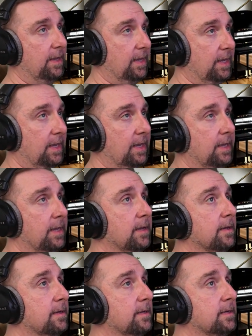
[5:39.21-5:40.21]
E,
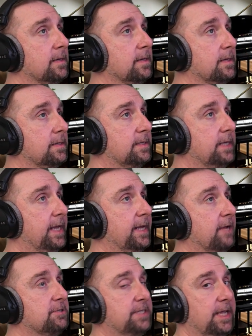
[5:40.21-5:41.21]
D.
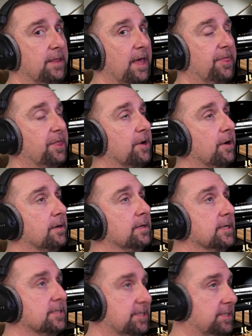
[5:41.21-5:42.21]
Now C in that third,
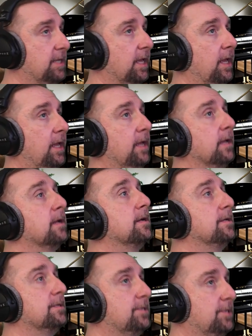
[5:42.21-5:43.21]
C,
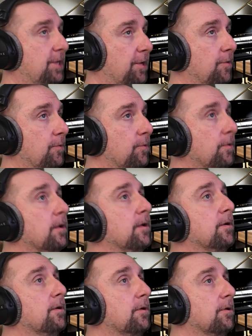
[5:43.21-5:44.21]
2,
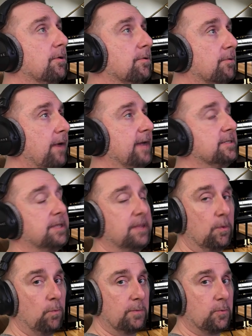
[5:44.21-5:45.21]
rest. And
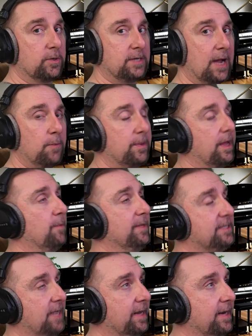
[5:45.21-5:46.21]
then one more time without me
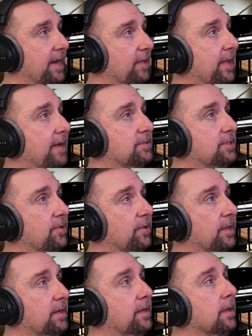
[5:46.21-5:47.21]
saying it out loud so you
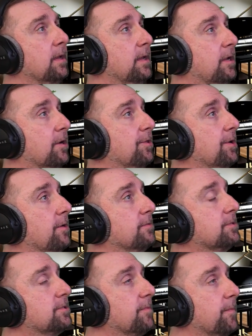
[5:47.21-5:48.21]
can hear the
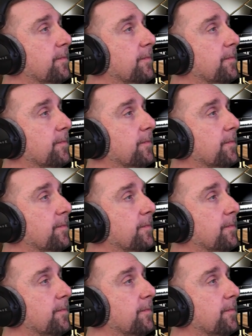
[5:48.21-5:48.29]
notes.